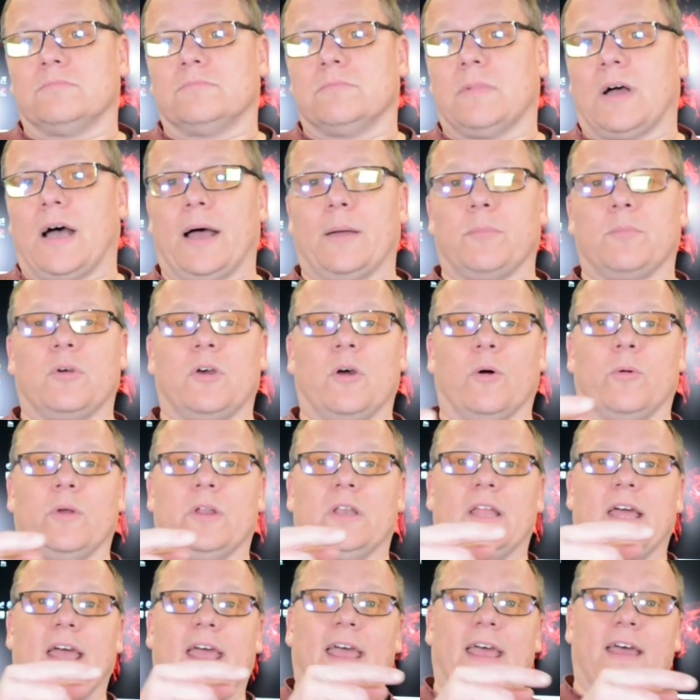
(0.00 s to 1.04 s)
I'm
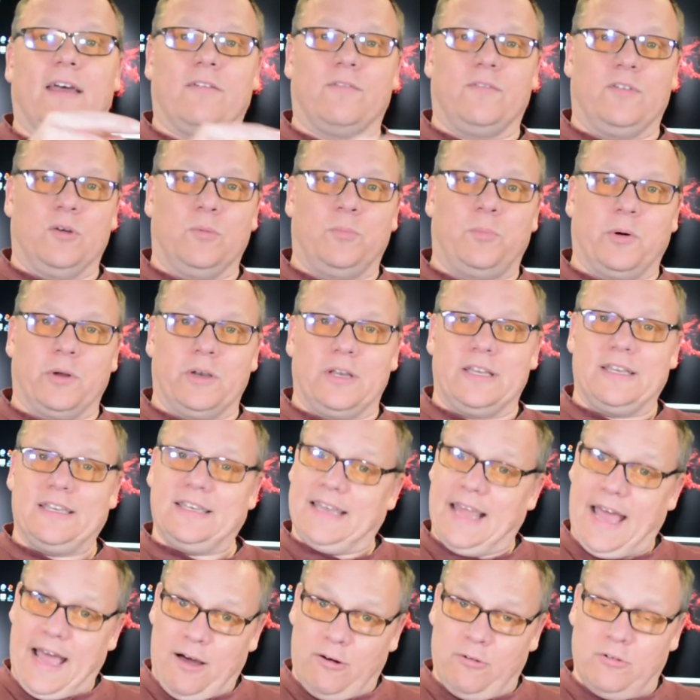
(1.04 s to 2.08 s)
going to have you put
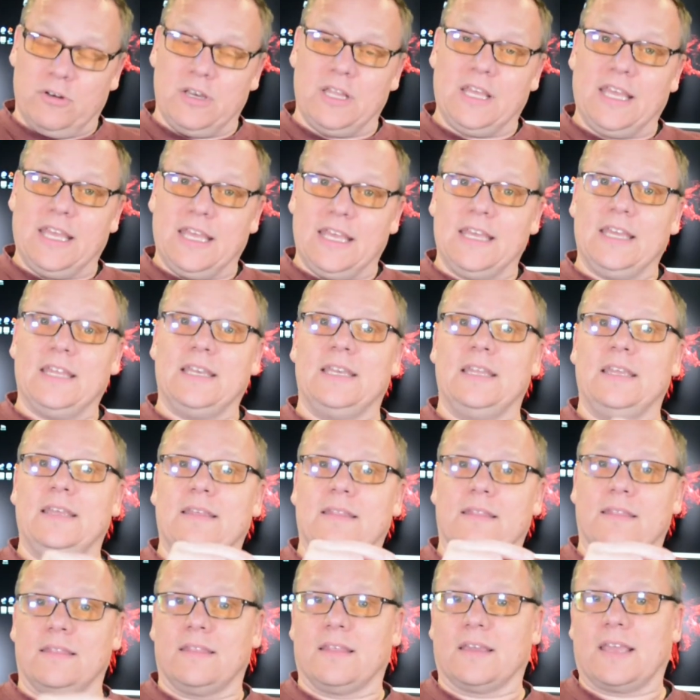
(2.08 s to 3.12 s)
it down in
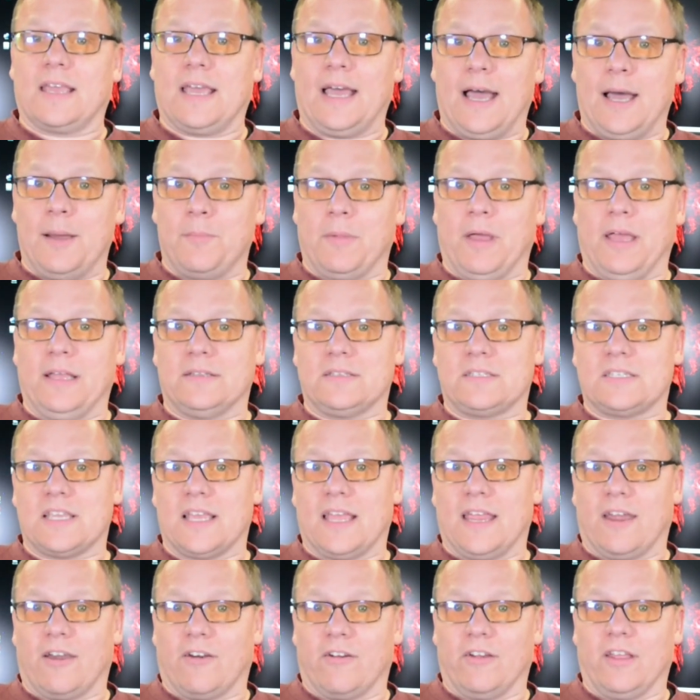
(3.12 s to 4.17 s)
the comments
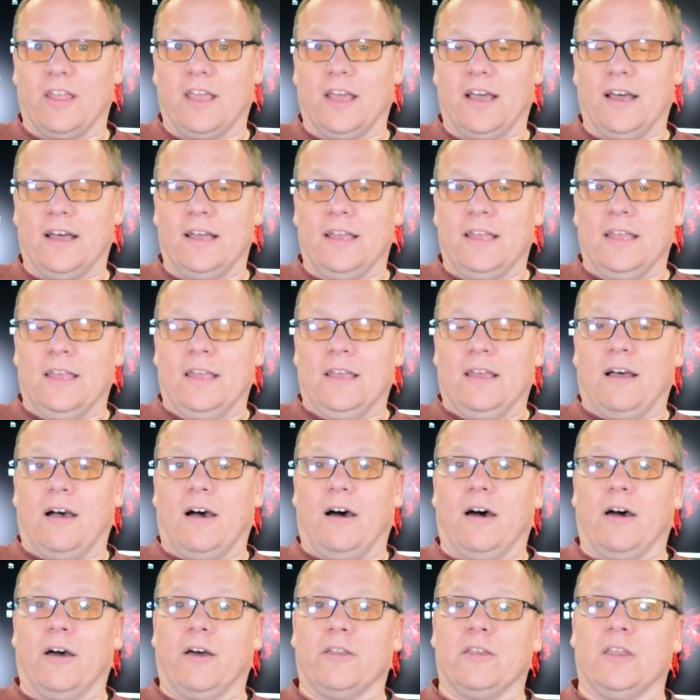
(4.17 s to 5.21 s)
area
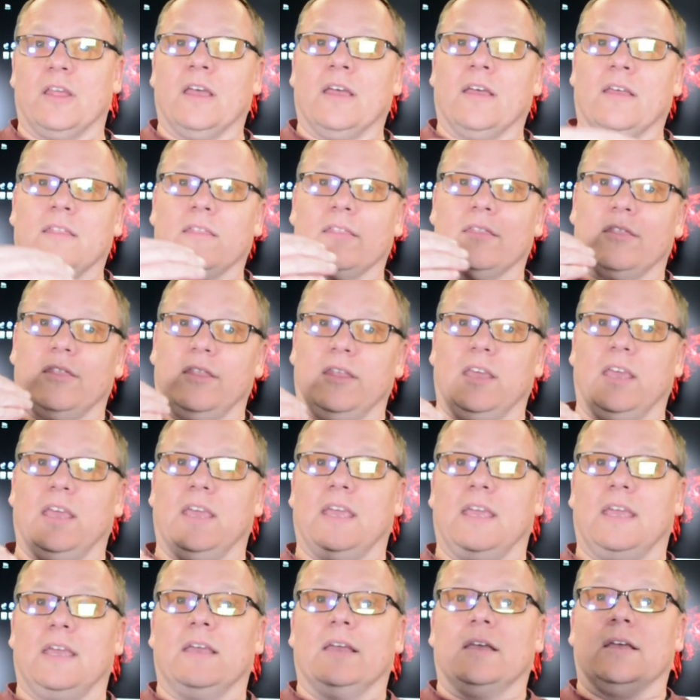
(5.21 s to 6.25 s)
on
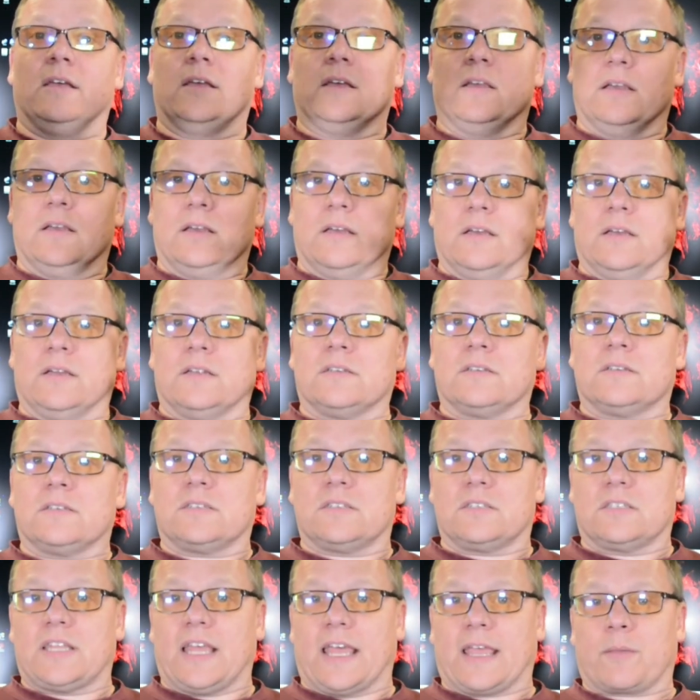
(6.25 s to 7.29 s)
the
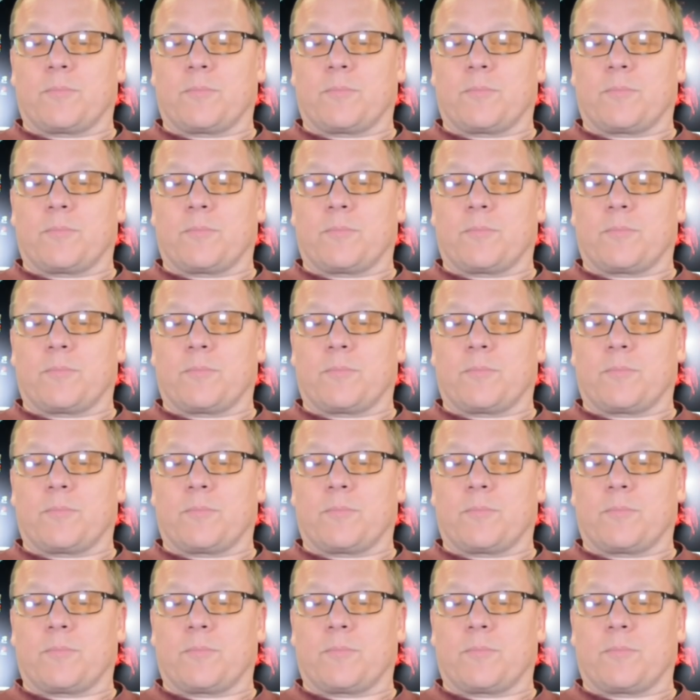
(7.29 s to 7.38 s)
Tech